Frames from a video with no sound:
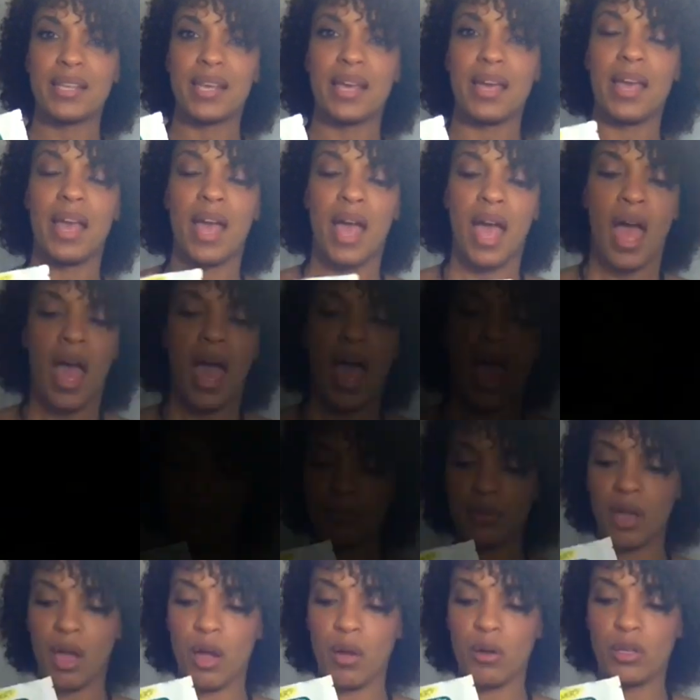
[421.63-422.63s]
it.
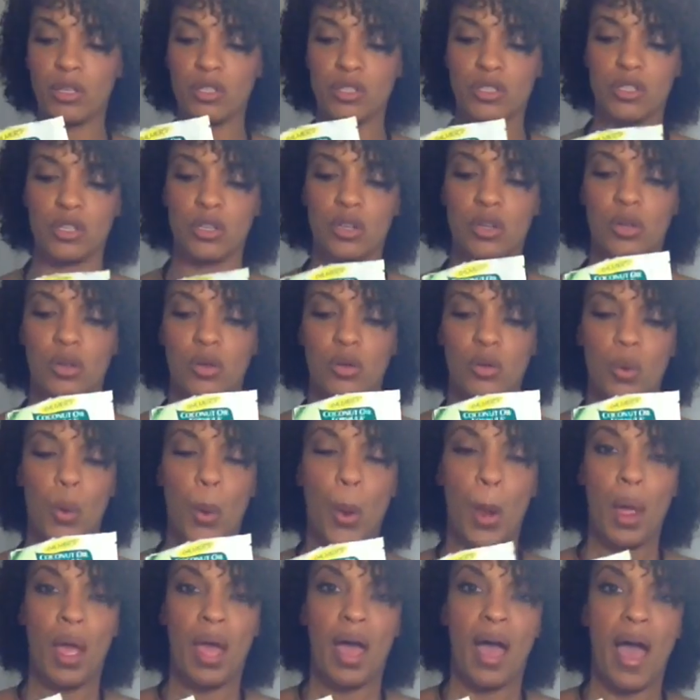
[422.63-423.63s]
I'm going to
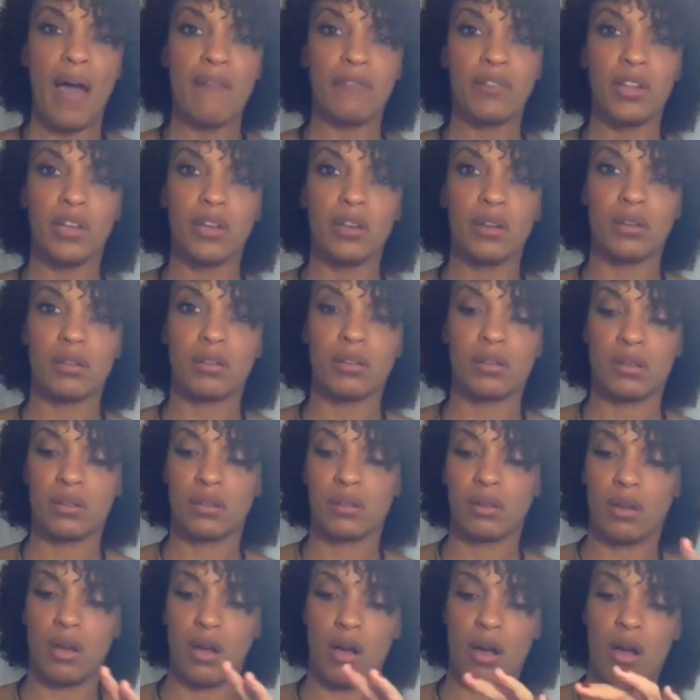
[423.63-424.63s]
have a look
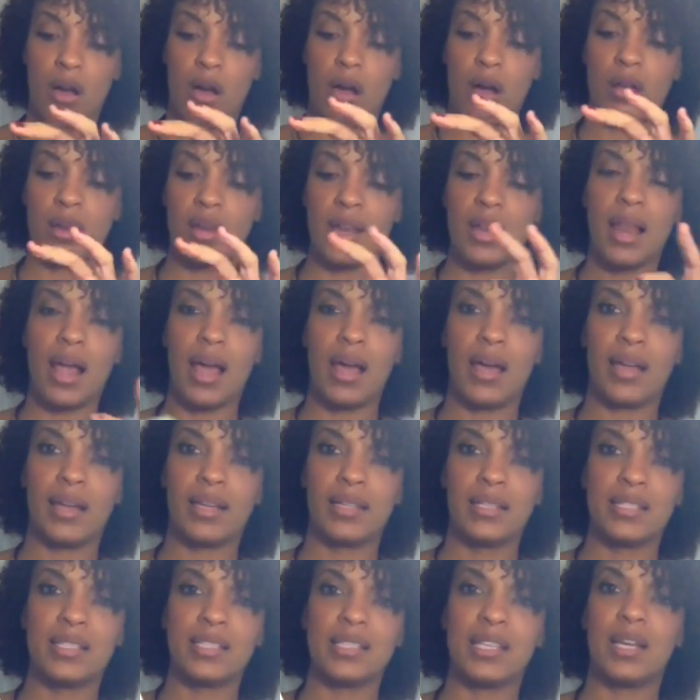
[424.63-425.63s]

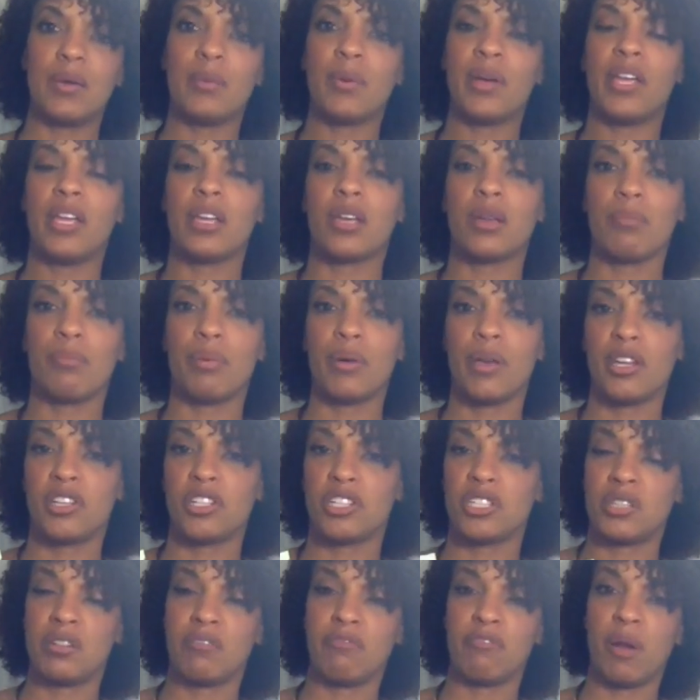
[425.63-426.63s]
online, see where you can
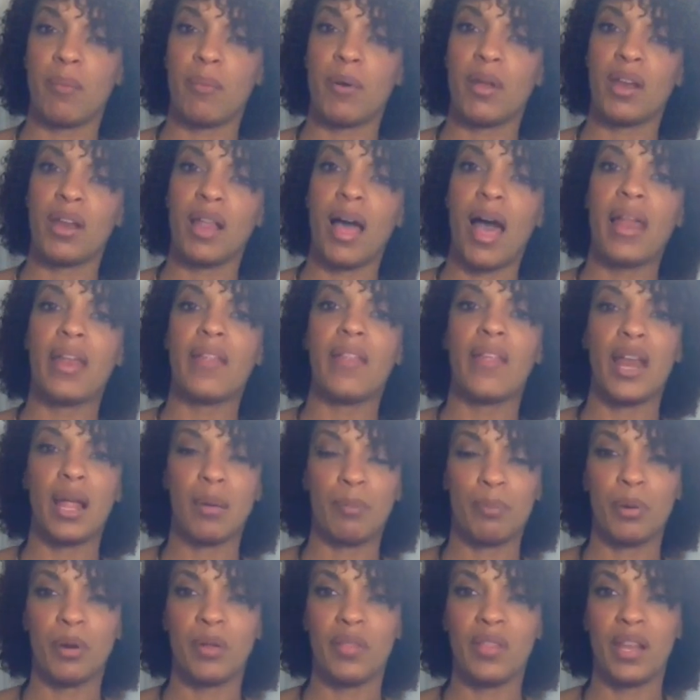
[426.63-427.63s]
purchase it from online, and then
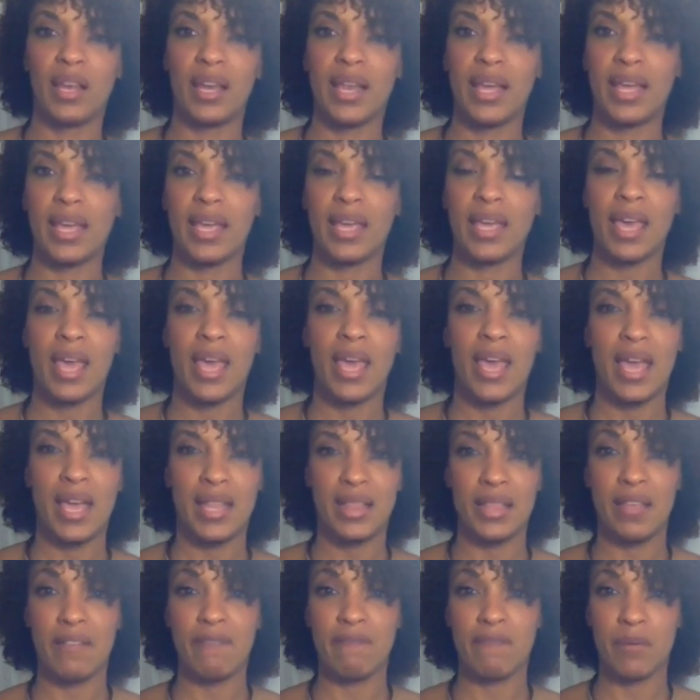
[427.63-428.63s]
I'll put the link
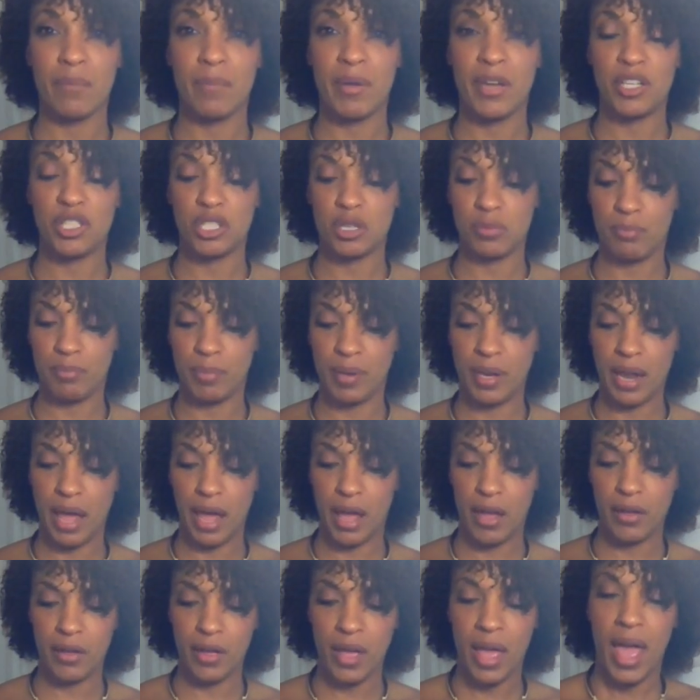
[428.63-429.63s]
in the information
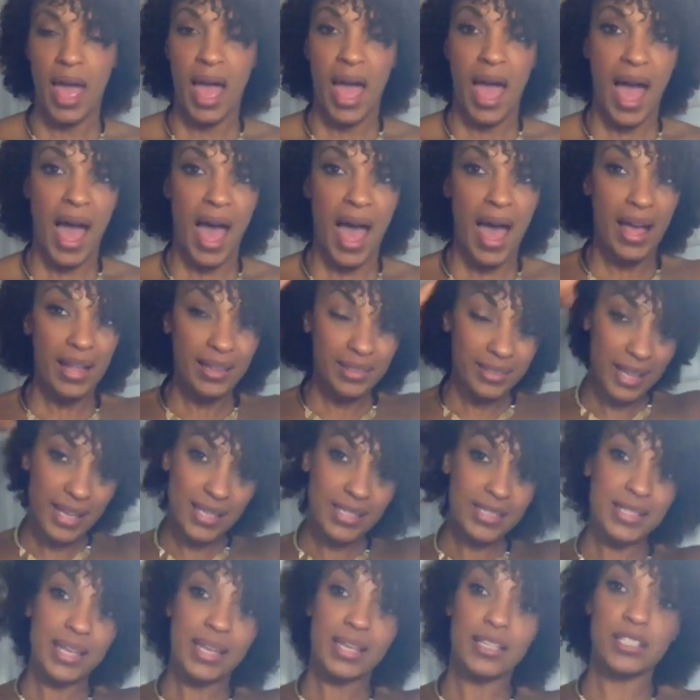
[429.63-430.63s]
below. And
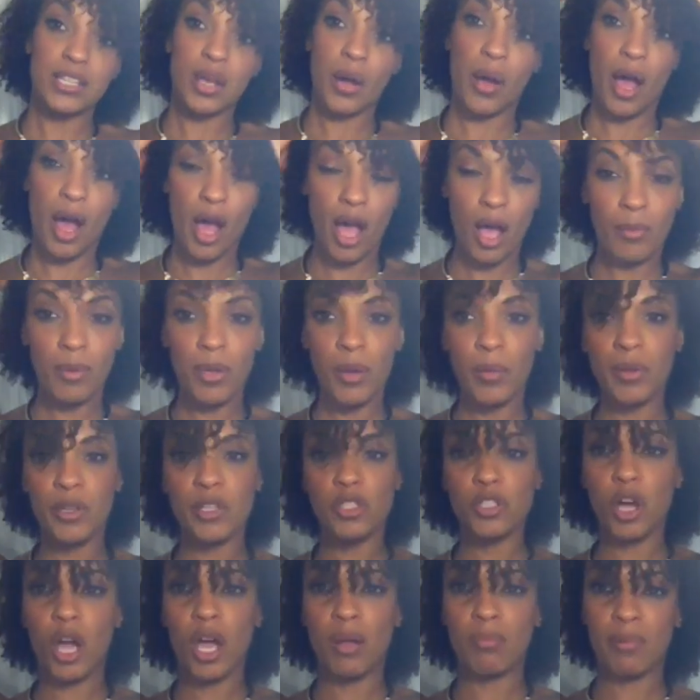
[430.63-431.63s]
that's it, so I hope you
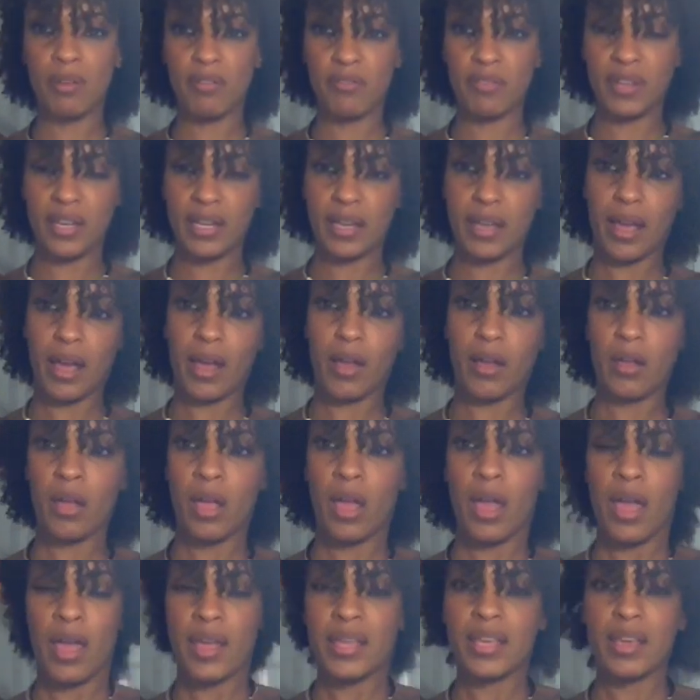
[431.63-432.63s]
enjoyed my video.
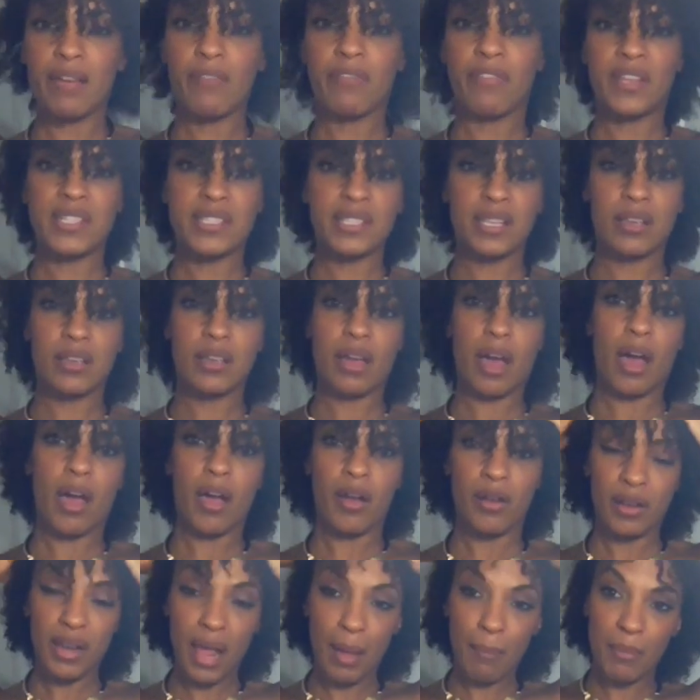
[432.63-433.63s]
Give this a go,
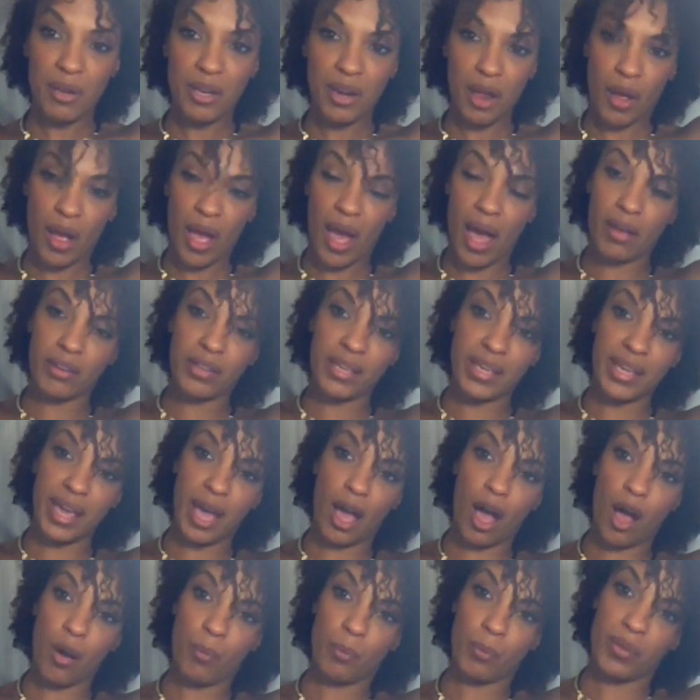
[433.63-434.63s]
let me know how you
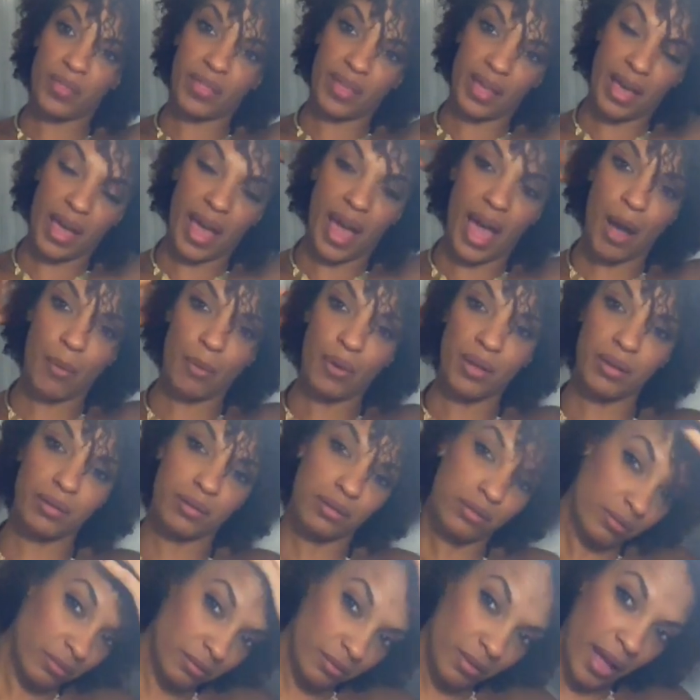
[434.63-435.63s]
get on with it, how
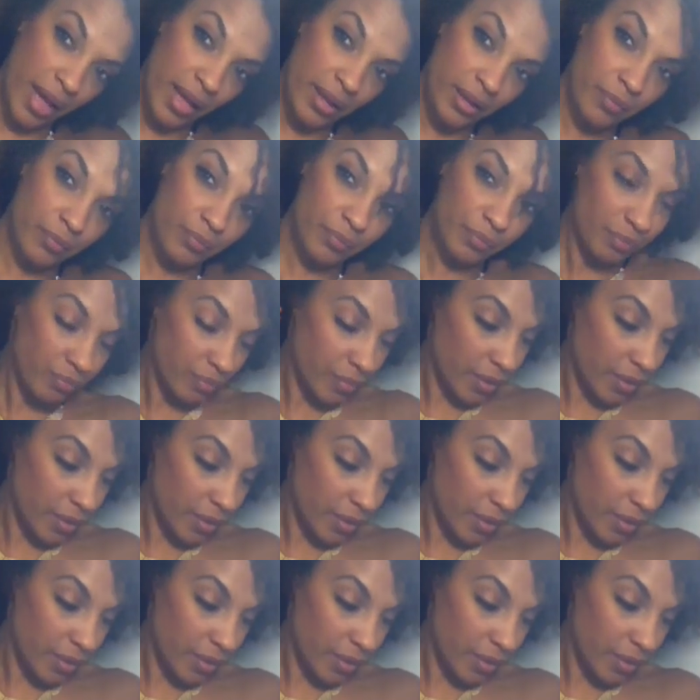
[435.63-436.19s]
it like,